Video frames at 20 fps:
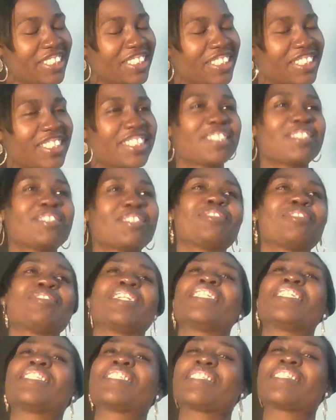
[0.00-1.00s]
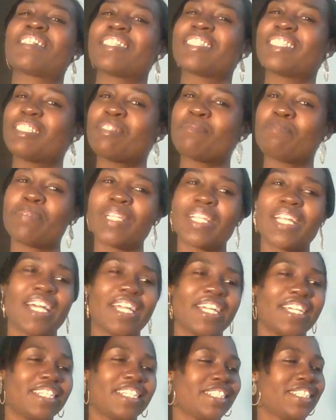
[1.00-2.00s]
So I started
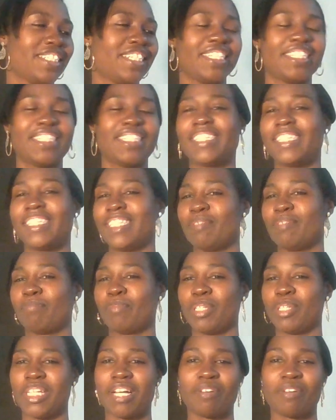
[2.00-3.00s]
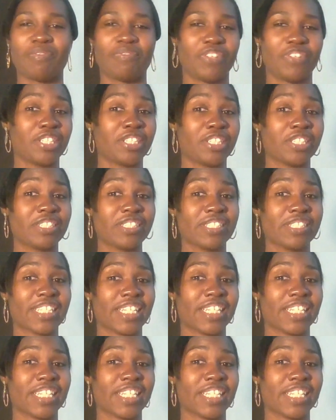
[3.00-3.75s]
applying again and putting out feelers.